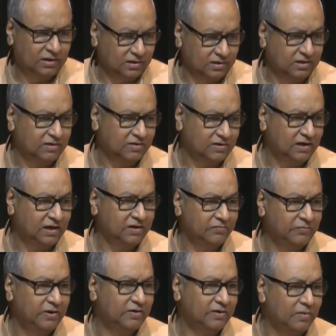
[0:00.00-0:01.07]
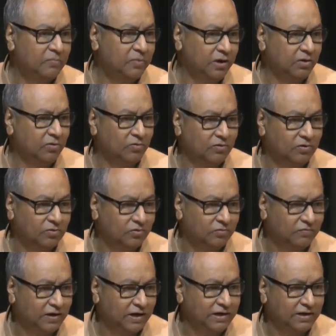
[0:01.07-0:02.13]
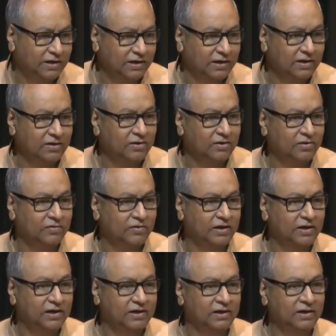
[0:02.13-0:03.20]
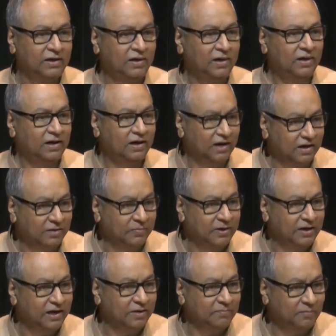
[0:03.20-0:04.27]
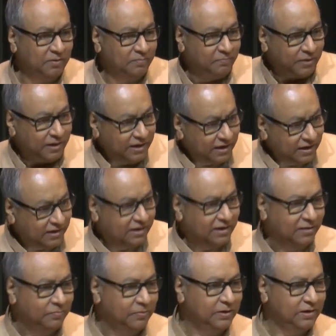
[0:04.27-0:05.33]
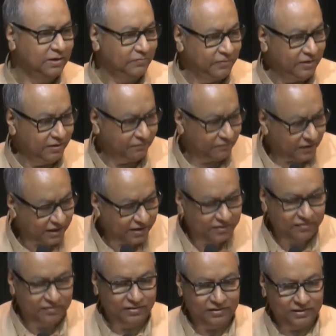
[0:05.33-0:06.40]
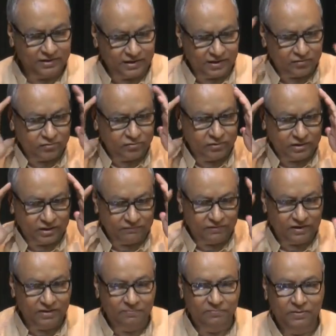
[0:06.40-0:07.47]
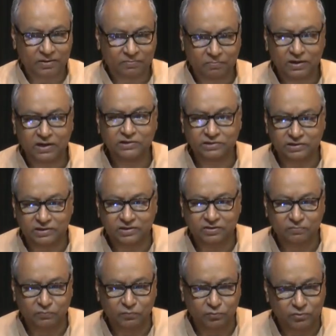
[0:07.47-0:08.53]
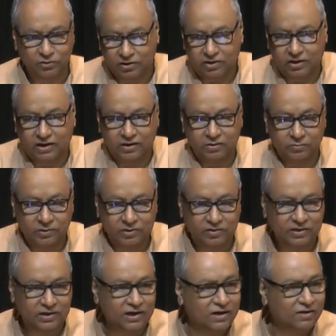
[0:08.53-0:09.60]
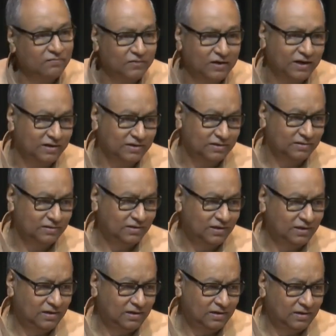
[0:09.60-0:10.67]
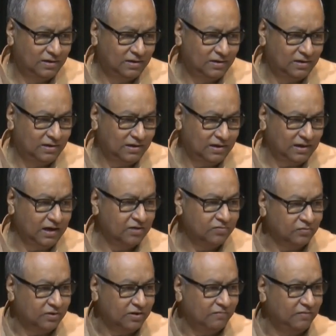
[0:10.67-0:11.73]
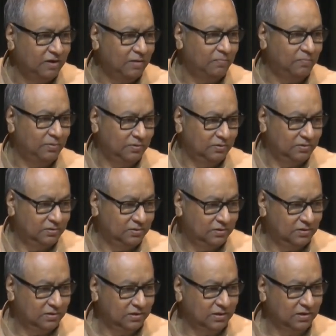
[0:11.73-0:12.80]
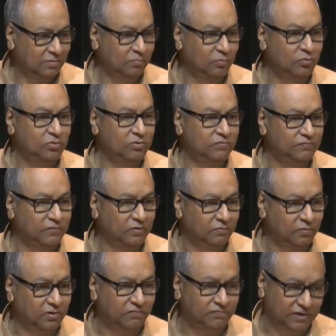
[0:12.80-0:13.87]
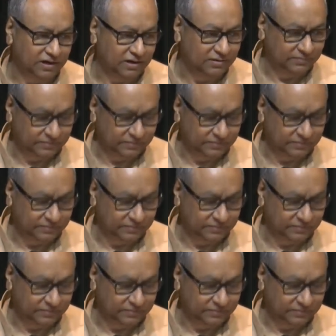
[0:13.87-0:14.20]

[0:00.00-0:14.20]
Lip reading: Just like when somebody goes out to fight, he cannot say that, let me take my pen and keep it. When he fights, he has to develop a belligerent mood, or otherwise he can't fight. He has to develop a mood for warfare.